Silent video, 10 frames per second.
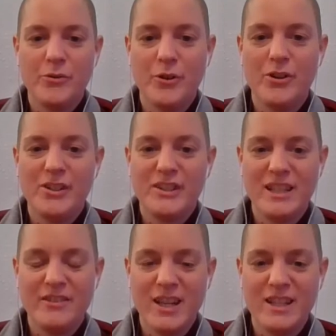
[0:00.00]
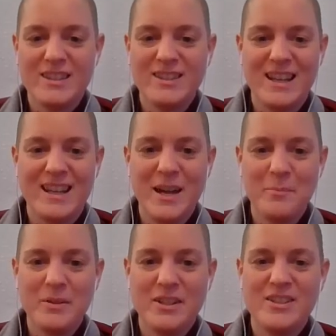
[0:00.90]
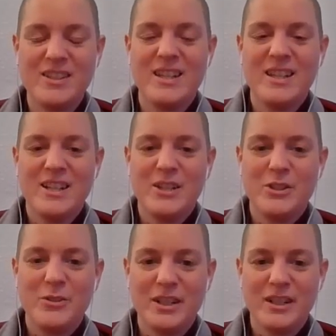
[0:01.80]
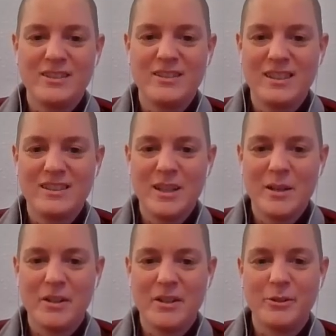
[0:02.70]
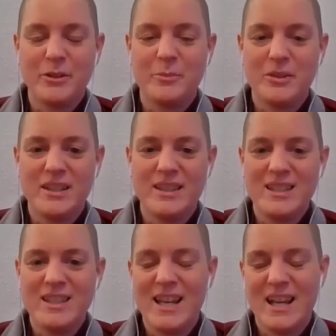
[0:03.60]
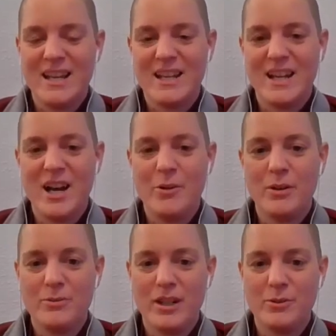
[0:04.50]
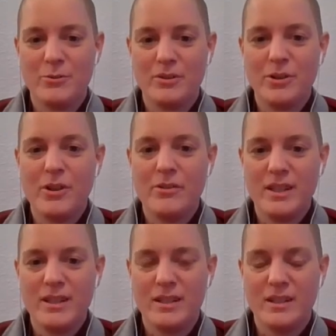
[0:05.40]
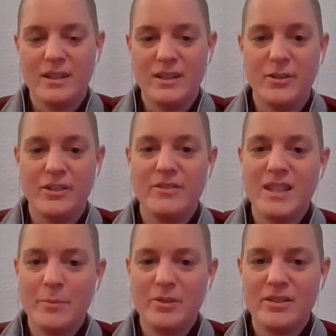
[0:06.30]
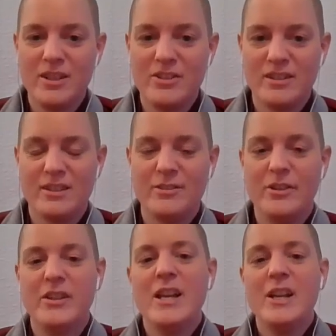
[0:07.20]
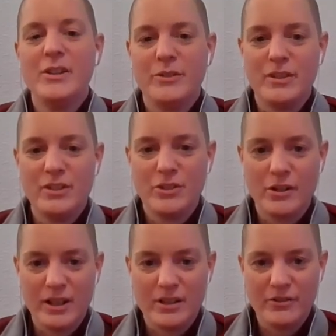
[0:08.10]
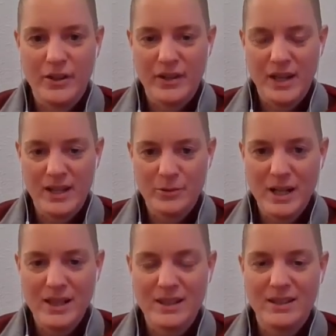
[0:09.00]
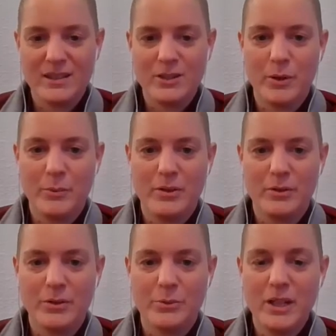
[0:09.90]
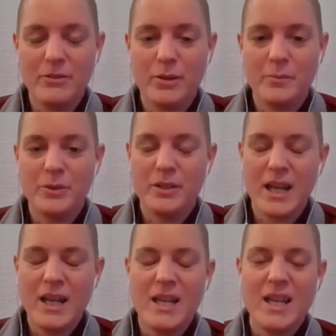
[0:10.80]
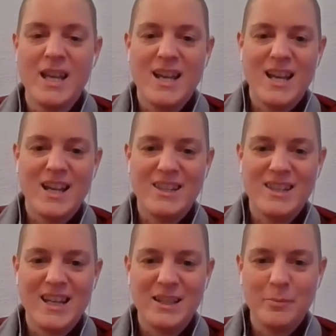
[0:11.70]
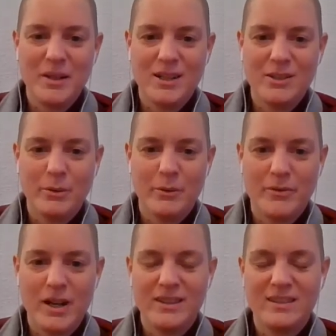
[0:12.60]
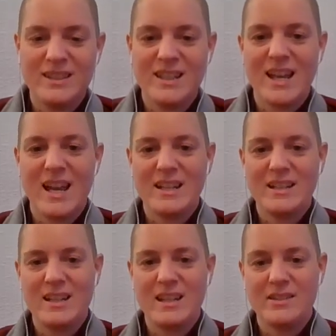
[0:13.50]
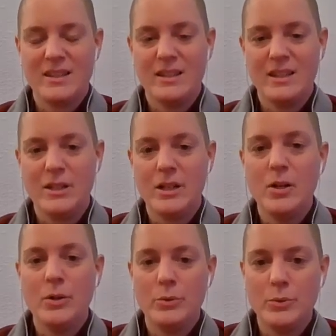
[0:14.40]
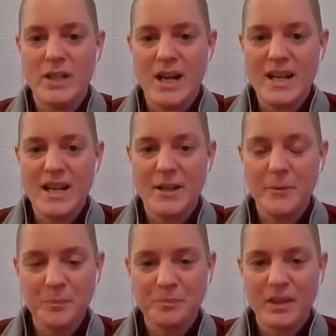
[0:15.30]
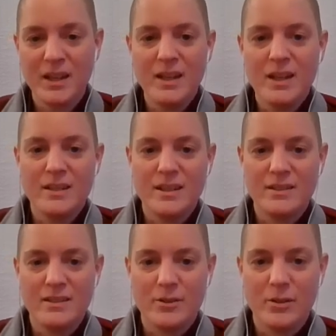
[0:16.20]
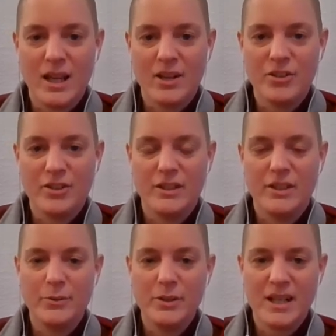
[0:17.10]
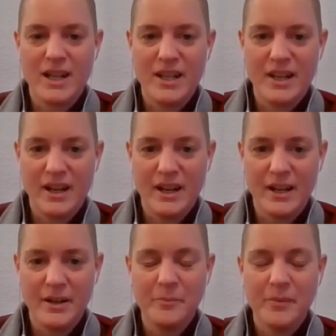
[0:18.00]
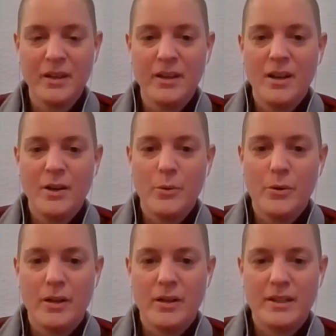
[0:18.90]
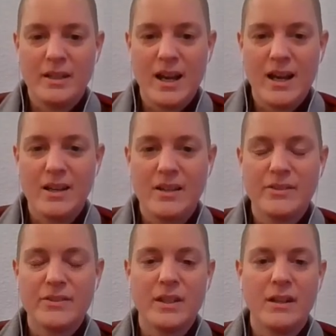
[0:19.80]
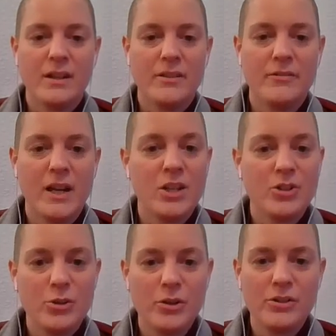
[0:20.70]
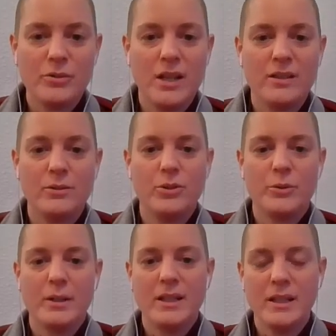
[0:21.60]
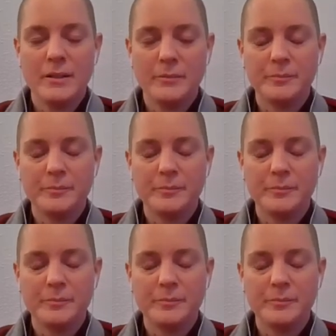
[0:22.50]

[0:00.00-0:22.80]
all the events that happened during the schism and what the Buddha did and how he tried to resolve it and all the Vinaya procedures and so on. So this story is found there as well, and this is where we're going to read from today. And the other place where we find this in the canon is in the Udana. This is a collection in the Khuddaka Nikaya that has fairly short suttas usually.